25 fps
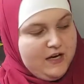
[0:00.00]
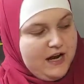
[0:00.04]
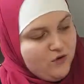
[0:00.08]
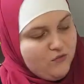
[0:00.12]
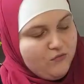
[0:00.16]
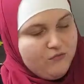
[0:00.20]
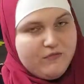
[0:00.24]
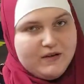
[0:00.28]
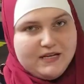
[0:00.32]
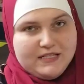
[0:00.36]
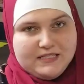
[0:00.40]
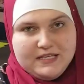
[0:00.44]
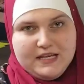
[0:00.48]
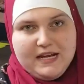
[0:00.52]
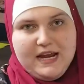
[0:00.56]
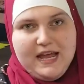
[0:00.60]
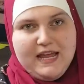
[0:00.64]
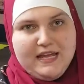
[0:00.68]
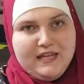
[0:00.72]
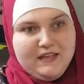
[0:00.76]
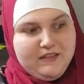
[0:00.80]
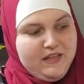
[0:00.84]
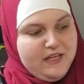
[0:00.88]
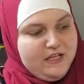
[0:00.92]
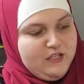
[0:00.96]
The reason
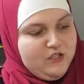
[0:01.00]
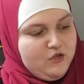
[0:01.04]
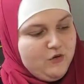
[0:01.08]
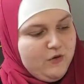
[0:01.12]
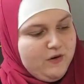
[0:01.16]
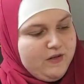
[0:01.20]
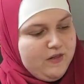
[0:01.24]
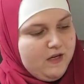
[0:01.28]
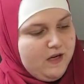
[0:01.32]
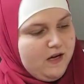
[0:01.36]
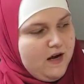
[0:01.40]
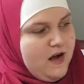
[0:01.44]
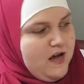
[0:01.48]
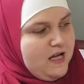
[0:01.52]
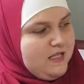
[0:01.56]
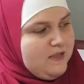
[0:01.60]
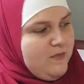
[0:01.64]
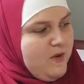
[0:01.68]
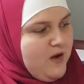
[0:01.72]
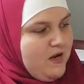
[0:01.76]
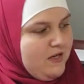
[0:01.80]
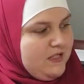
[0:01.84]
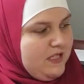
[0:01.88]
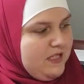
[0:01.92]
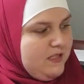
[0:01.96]
I joined the Cause
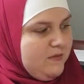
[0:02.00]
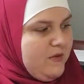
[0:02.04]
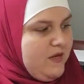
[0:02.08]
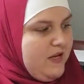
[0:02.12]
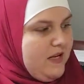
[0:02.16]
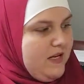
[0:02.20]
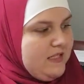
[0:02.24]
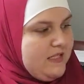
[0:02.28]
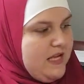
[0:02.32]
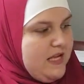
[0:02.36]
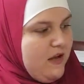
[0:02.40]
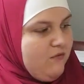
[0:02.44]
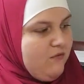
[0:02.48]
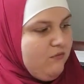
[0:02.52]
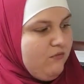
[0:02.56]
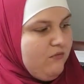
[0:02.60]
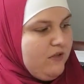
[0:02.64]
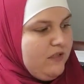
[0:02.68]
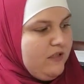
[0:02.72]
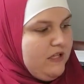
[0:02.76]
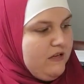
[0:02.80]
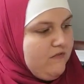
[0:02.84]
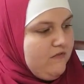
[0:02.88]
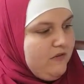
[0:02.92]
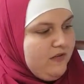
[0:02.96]
box is because I
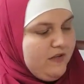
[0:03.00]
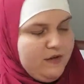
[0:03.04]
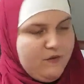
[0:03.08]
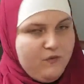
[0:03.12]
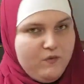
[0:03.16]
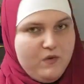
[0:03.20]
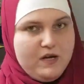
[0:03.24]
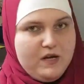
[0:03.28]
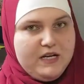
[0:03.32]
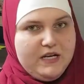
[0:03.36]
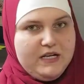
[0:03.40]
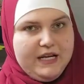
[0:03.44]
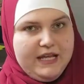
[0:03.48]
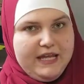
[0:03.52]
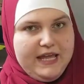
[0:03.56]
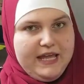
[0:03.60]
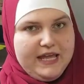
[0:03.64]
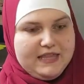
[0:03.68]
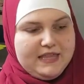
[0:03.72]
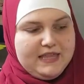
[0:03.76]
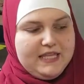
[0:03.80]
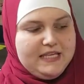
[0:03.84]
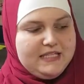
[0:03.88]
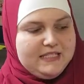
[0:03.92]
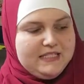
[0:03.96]
really wanted to
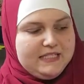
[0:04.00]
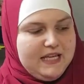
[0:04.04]
get this.